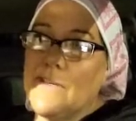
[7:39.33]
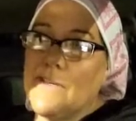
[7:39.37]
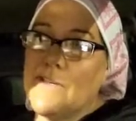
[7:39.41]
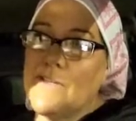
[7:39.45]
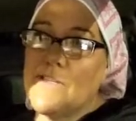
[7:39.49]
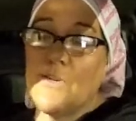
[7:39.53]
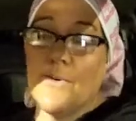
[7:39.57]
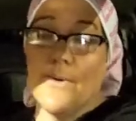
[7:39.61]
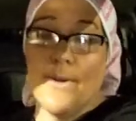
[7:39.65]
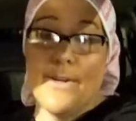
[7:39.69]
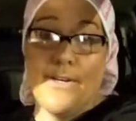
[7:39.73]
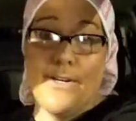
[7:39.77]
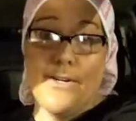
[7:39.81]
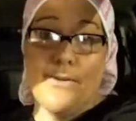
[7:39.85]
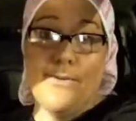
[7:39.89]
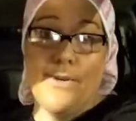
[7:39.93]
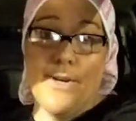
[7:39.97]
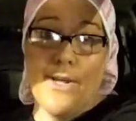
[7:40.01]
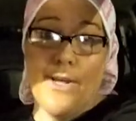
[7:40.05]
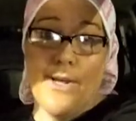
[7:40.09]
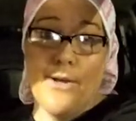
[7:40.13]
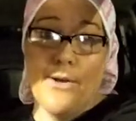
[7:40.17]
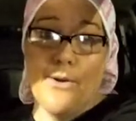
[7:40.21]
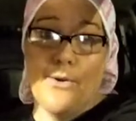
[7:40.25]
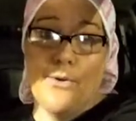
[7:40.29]
so I do
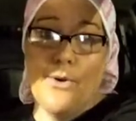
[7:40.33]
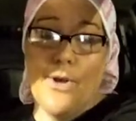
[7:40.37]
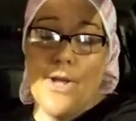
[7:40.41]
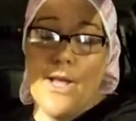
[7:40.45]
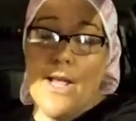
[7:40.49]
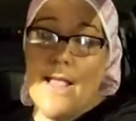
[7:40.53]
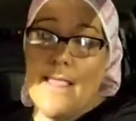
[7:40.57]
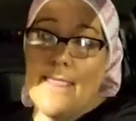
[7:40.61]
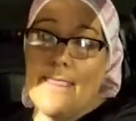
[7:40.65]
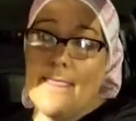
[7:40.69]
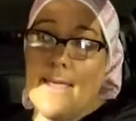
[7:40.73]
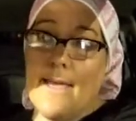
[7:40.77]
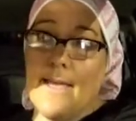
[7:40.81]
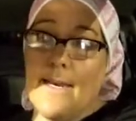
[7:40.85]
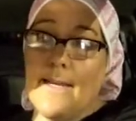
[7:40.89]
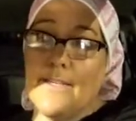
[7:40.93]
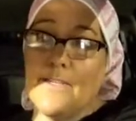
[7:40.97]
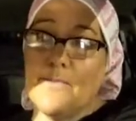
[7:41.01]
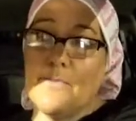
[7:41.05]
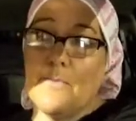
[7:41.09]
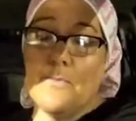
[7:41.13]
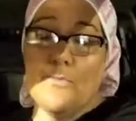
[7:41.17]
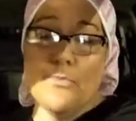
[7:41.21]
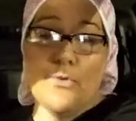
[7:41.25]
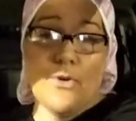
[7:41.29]
know that
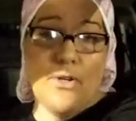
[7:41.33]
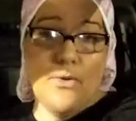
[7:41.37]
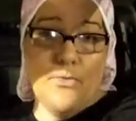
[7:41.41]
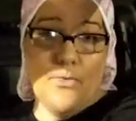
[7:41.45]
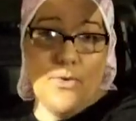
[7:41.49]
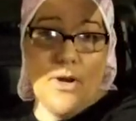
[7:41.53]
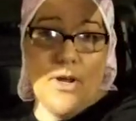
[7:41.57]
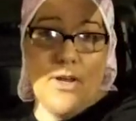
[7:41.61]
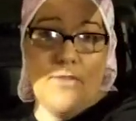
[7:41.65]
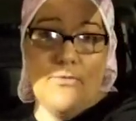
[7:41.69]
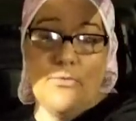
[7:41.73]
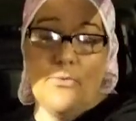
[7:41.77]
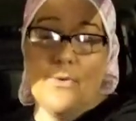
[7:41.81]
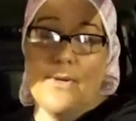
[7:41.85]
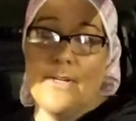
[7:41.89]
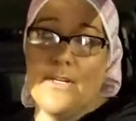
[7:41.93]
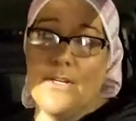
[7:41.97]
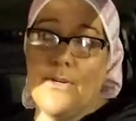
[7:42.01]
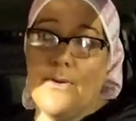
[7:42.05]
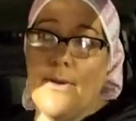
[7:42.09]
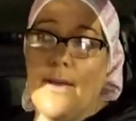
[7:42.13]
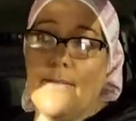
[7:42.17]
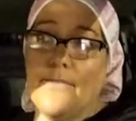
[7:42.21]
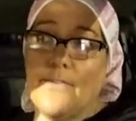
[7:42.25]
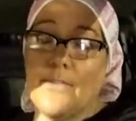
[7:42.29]
it's been pretty rough. We
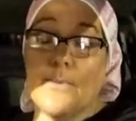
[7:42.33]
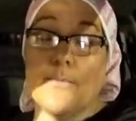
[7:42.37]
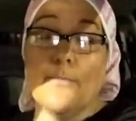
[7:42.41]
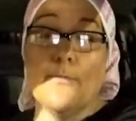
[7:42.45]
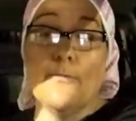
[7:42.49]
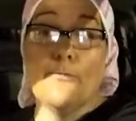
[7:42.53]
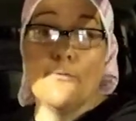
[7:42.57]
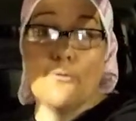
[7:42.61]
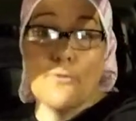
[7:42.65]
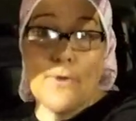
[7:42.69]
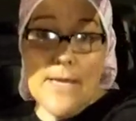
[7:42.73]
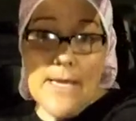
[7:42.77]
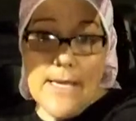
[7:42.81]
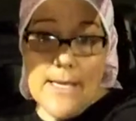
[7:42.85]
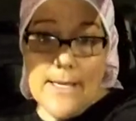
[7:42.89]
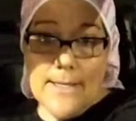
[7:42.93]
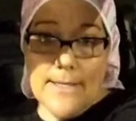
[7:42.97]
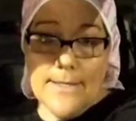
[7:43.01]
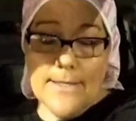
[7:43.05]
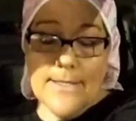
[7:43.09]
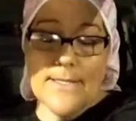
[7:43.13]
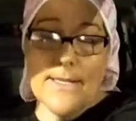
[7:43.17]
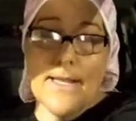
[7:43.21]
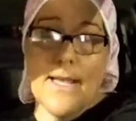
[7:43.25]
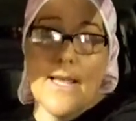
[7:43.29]
do have some
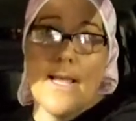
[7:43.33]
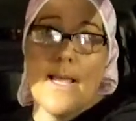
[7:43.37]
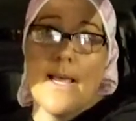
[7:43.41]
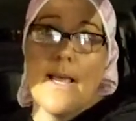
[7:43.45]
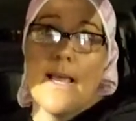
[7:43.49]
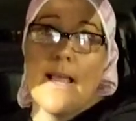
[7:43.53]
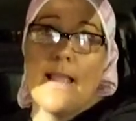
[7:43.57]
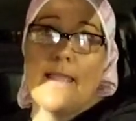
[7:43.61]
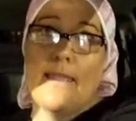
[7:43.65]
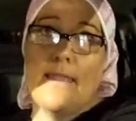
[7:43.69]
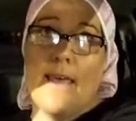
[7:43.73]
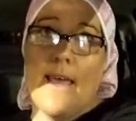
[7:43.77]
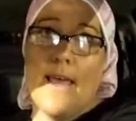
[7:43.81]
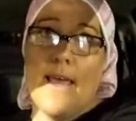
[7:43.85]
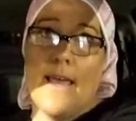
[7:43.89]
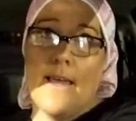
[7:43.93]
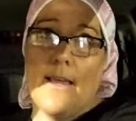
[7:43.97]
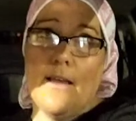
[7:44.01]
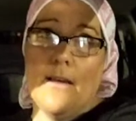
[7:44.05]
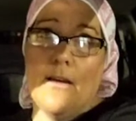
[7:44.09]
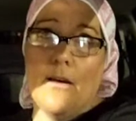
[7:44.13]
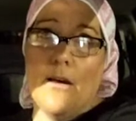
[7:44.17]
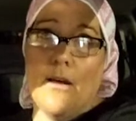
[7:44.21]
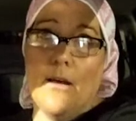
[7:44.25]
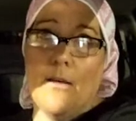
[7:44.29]
friends that
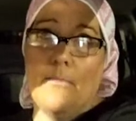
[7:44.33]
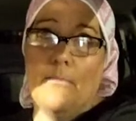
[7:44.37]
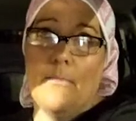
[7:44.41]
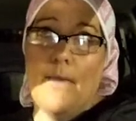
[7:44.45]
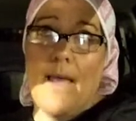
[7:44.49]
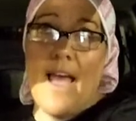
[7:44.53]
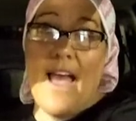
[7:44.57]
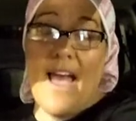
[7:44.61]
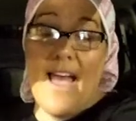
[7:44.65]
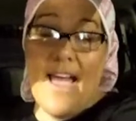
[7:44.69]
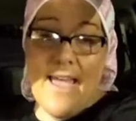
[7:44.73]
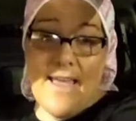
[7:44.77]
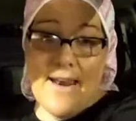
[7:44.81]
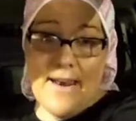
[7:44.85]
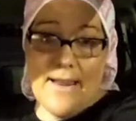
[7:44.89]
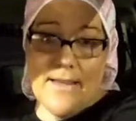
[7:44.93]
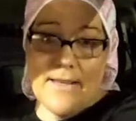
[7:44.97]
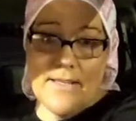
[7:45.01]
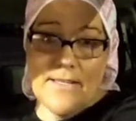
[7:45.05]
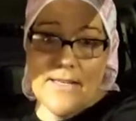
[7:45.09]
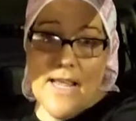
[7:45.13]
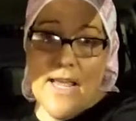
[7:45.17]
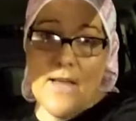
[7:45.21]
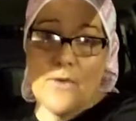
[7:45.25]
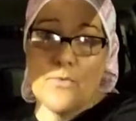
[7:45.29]
had
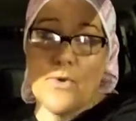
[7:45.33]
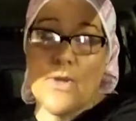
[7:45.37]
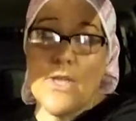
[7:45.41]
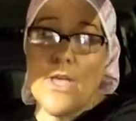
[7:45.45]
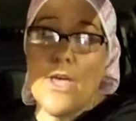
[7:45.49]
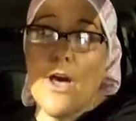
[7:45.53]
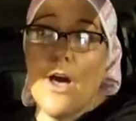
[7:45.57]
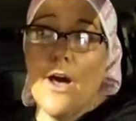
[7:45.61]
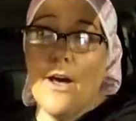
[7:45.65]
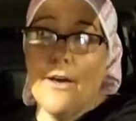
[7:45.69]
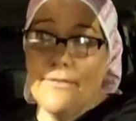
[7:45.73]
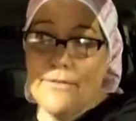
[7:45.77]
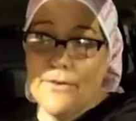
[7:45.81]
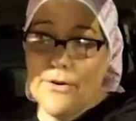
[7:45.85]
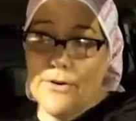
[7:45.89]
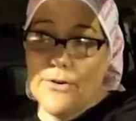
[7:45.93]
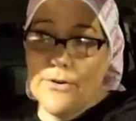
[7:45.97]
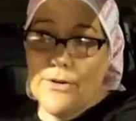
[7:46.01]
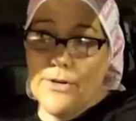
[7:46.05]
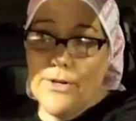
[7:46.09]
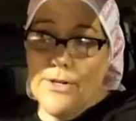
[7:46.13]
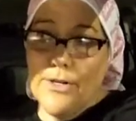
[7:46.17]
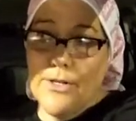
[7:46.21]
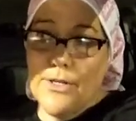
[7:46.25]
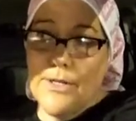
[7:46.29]
it and
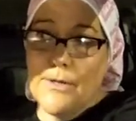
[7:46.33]
recovered